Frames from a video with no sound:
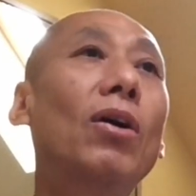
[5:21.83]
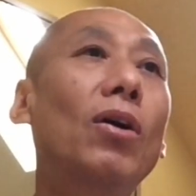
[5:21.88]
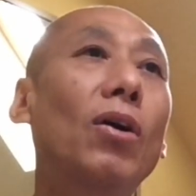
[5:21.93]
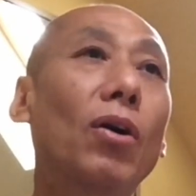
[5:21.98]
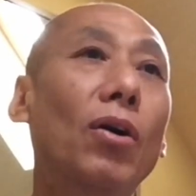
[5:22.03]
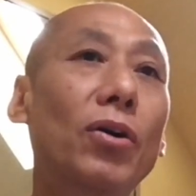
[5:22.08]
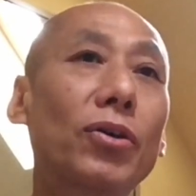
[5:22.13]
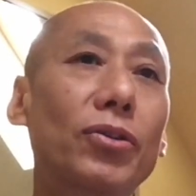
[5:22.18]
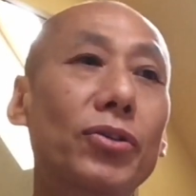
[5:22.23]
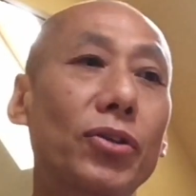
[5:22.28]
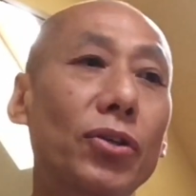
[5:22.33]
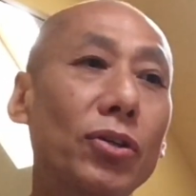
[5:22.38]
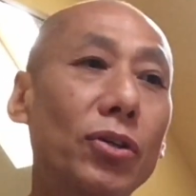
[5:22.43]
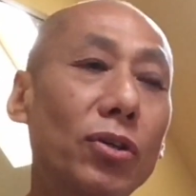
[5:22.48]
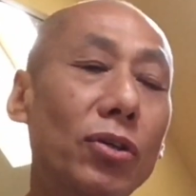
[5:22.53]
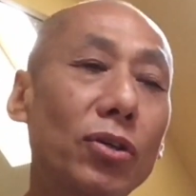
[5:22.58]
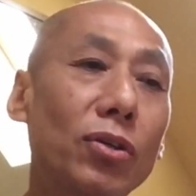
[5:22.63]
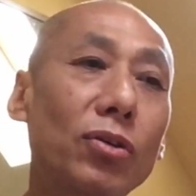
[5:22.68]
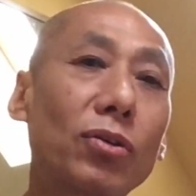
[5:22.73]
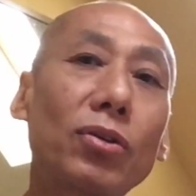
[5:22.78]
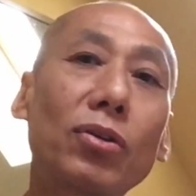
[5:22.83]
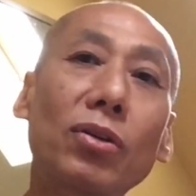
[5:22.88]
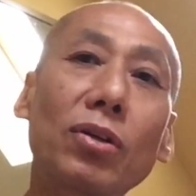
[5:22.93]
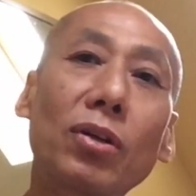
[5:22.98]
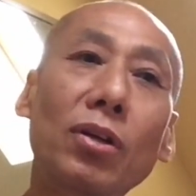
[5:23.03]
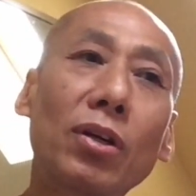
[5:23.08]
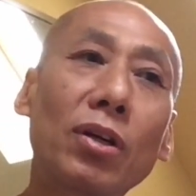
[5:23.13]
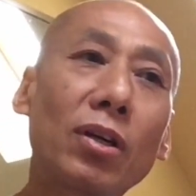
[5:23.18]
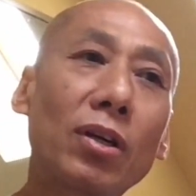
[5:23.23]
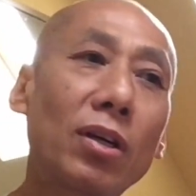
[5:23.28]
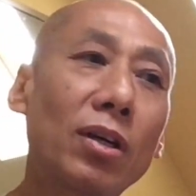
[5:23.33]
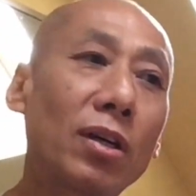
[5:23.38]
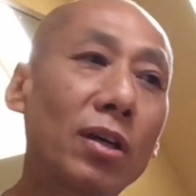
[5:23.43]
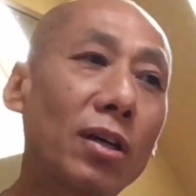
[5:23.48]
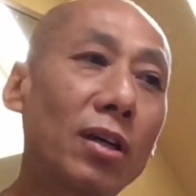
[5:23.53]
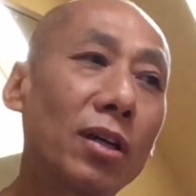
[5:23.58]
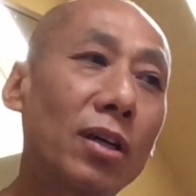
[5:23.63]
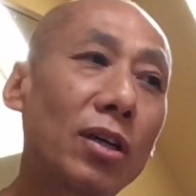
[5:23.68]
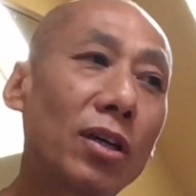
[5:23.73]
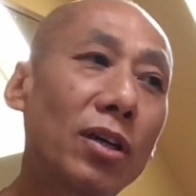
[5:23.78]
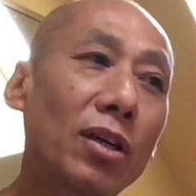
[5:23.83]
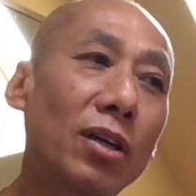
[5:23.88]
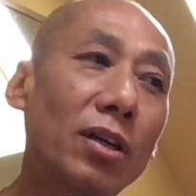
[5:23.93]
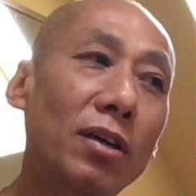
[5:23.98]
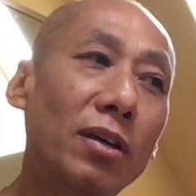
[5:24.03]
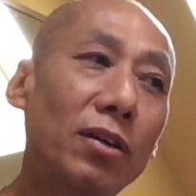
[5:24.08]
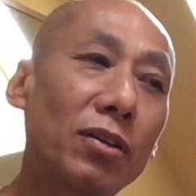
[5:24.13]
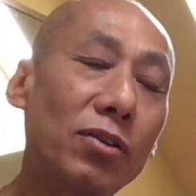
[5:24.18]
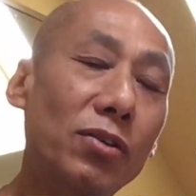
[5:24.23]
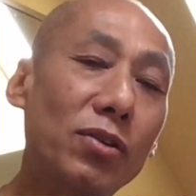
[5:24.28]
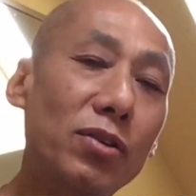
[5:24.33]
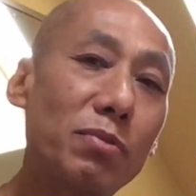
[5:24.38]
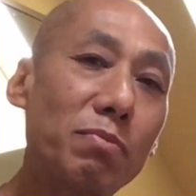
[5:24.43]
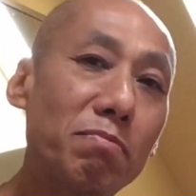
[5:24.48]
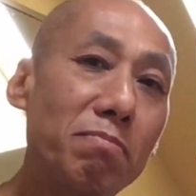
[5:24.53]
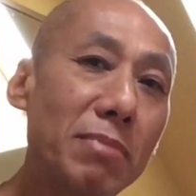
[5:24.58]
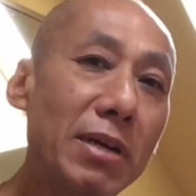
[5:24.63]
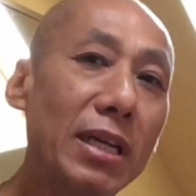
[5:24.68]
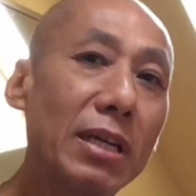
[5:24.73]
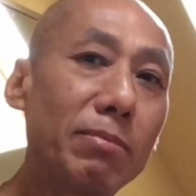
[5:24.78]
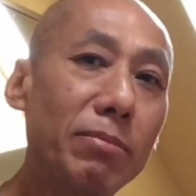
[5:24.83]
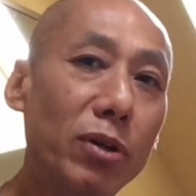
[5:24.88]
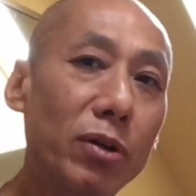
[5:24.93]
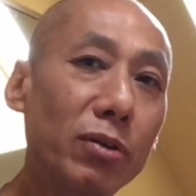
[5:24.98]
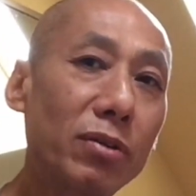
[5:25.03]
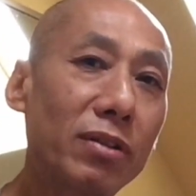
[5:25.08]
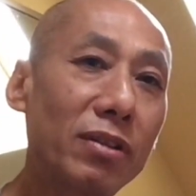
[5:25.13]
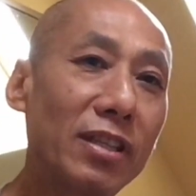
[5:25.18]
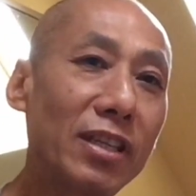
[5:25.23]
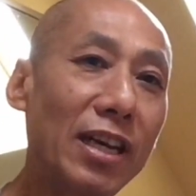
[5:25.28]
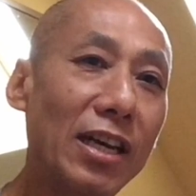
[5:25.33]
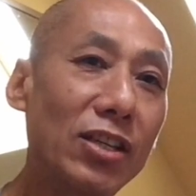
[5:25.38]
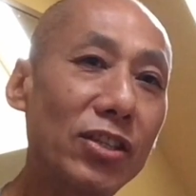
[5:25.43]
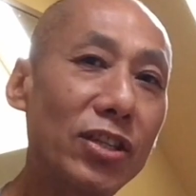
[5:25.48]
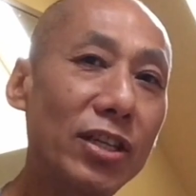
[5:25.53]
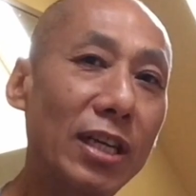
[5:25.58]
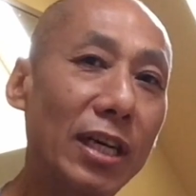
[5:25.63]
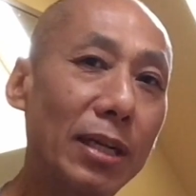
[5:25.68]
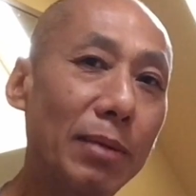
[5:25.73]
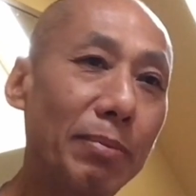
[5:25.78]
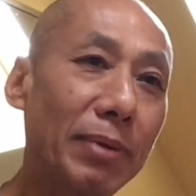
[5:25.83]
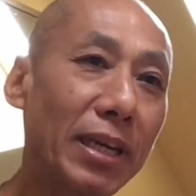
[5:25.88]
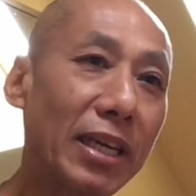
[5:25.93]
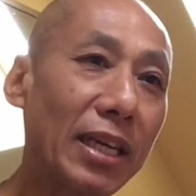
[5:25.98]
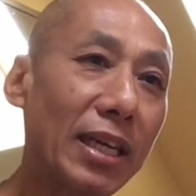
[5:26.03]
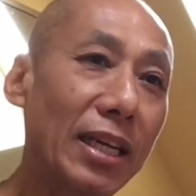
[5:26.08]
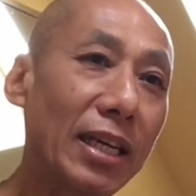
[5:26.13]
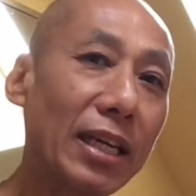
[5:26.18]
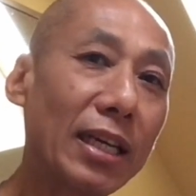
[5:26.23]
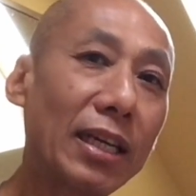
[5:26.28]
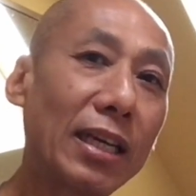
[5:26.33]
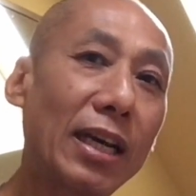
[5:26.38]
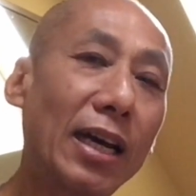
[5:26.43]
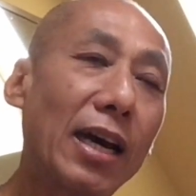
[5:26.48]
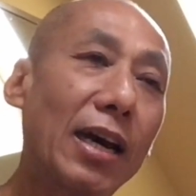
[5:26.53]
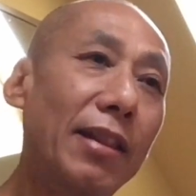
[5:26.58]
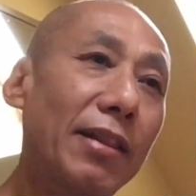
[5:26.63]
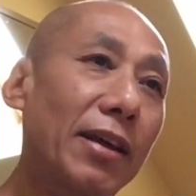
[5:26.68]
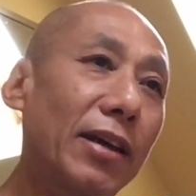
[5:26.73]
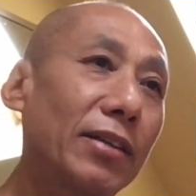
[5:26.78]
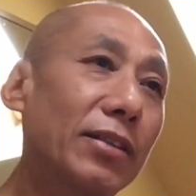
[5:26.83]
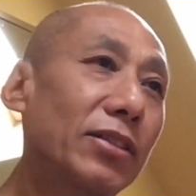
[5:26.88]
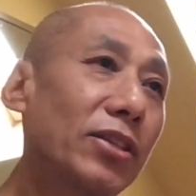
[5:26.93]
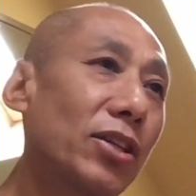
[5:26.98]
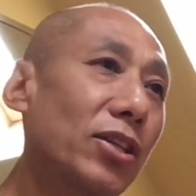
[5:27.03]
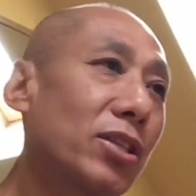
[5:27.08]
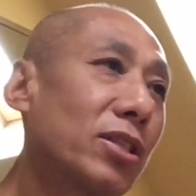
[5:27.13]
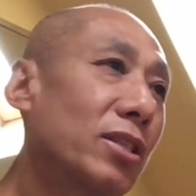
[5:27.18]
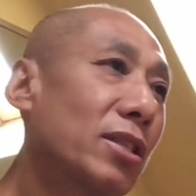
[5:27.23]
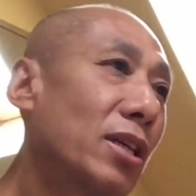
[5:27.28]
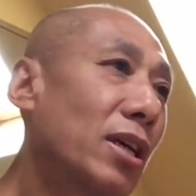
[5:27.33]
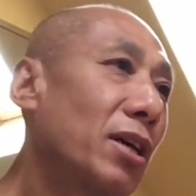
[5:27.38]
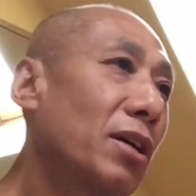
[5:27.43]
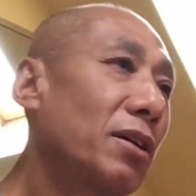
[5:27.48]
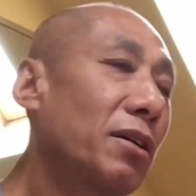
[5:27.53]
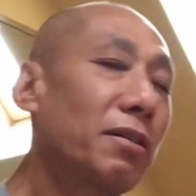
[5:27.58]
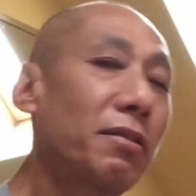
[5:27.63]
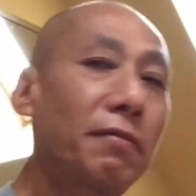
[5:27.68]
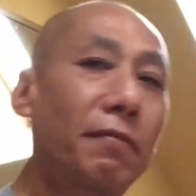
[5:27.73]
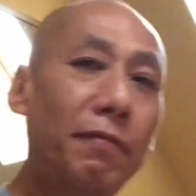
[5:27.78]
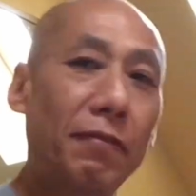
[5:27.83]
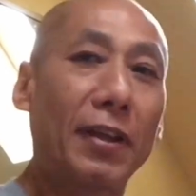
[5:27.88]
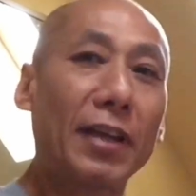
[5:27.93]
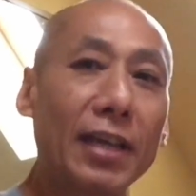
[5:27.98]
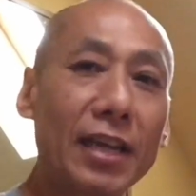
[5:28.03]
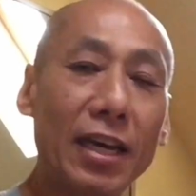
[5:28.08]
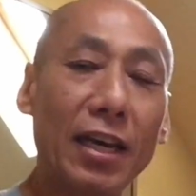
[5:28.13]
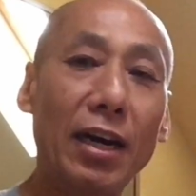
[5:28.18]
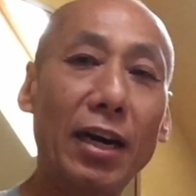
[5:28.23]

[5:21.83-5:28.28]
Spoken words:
Or do you use minimal tension at the beginning and then just flick it